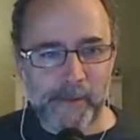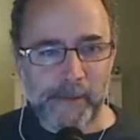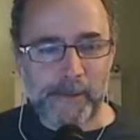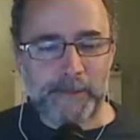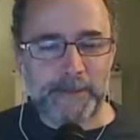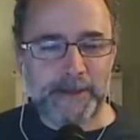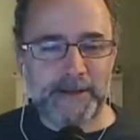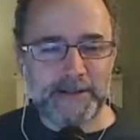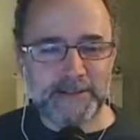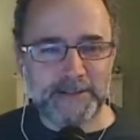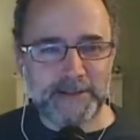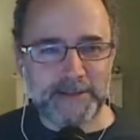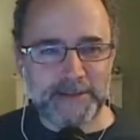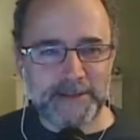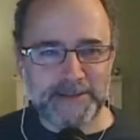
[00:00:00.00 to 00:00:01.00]
Yeah,
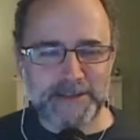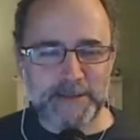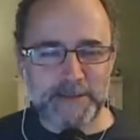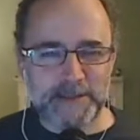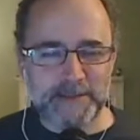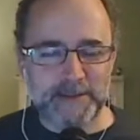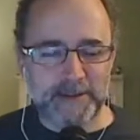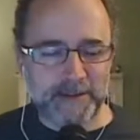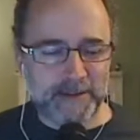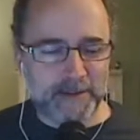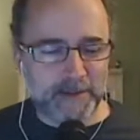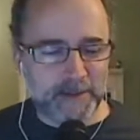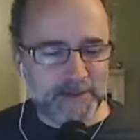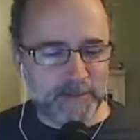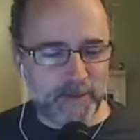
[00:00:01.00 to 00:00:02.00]
because that seems like
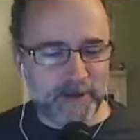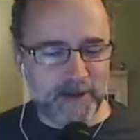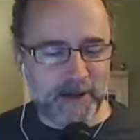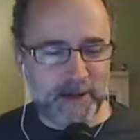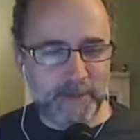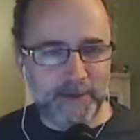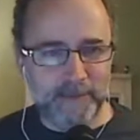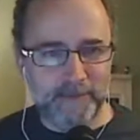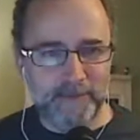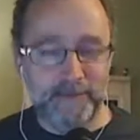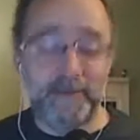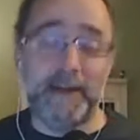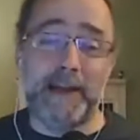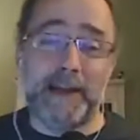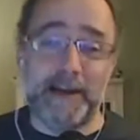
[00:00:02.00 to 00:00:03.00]
it's pretty common.
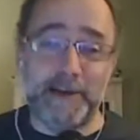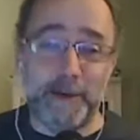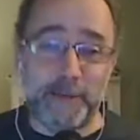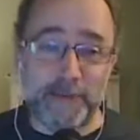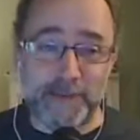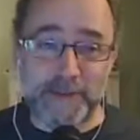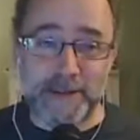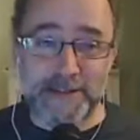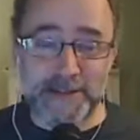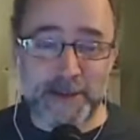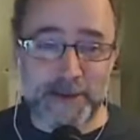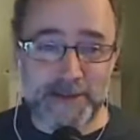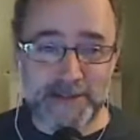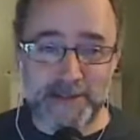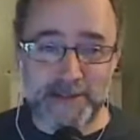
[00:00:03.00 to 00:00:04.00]
I know with
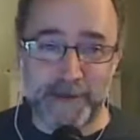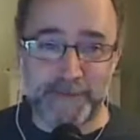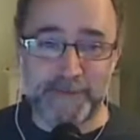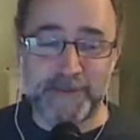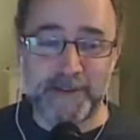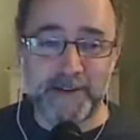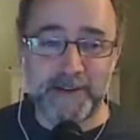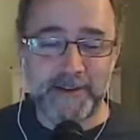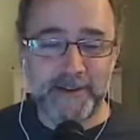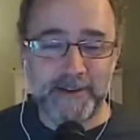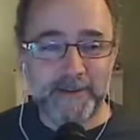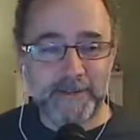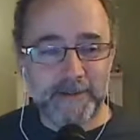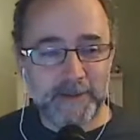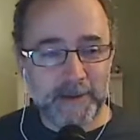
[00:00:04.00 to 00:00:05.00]
engineering stuff,
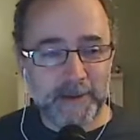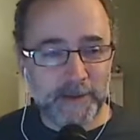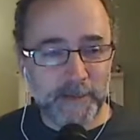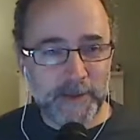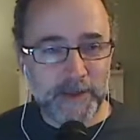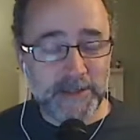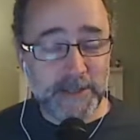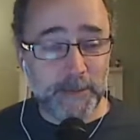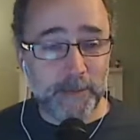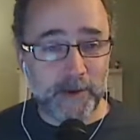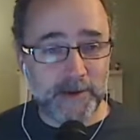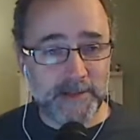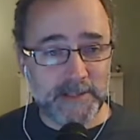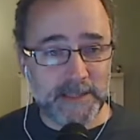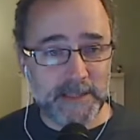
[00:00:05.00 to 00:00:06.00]
a lot of the PhD
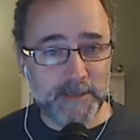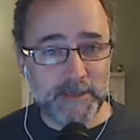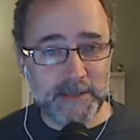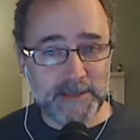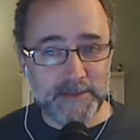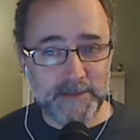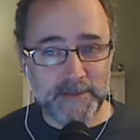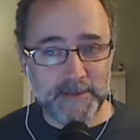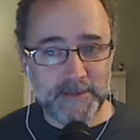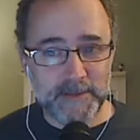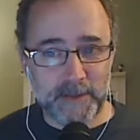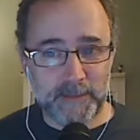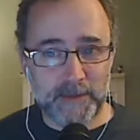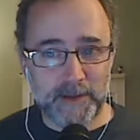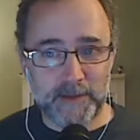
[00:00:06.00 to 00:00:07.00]
projects end to be
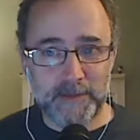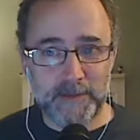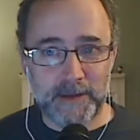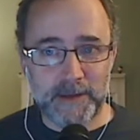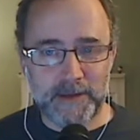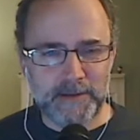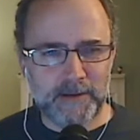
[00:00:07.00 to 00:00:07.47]
something that